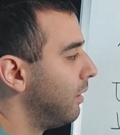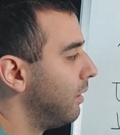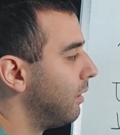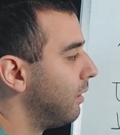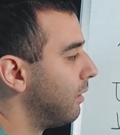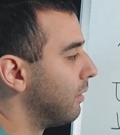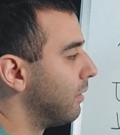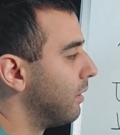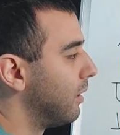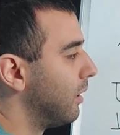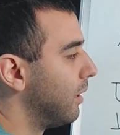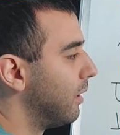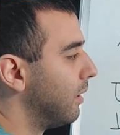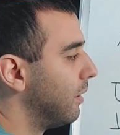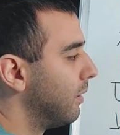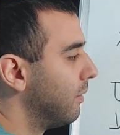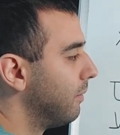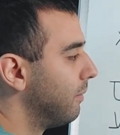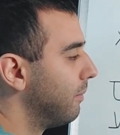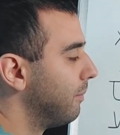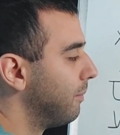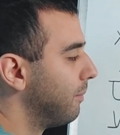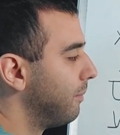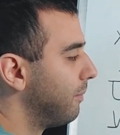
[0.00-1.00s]
Okay.
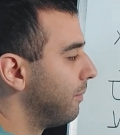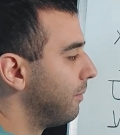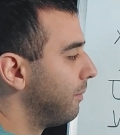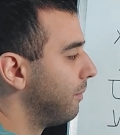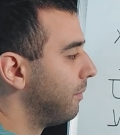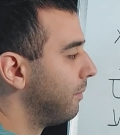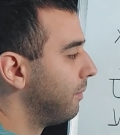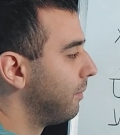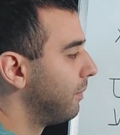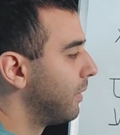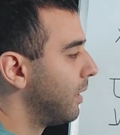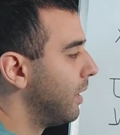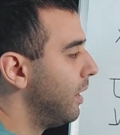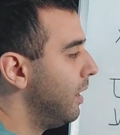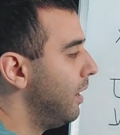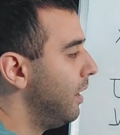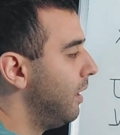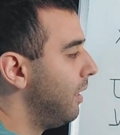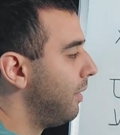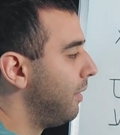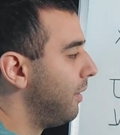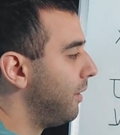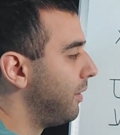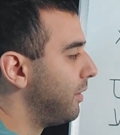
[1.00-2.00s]

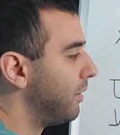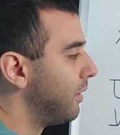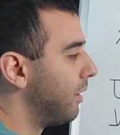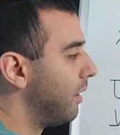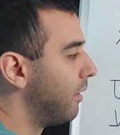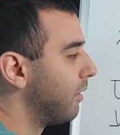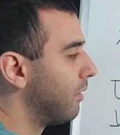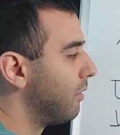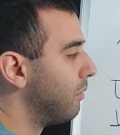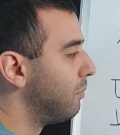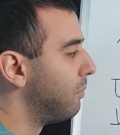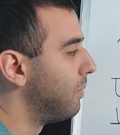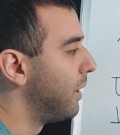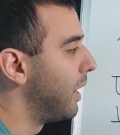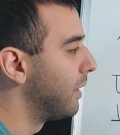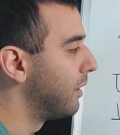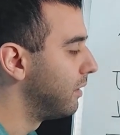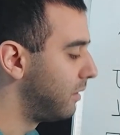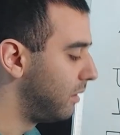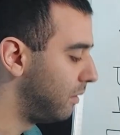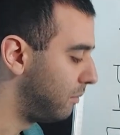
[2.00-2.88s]
This is how you can practice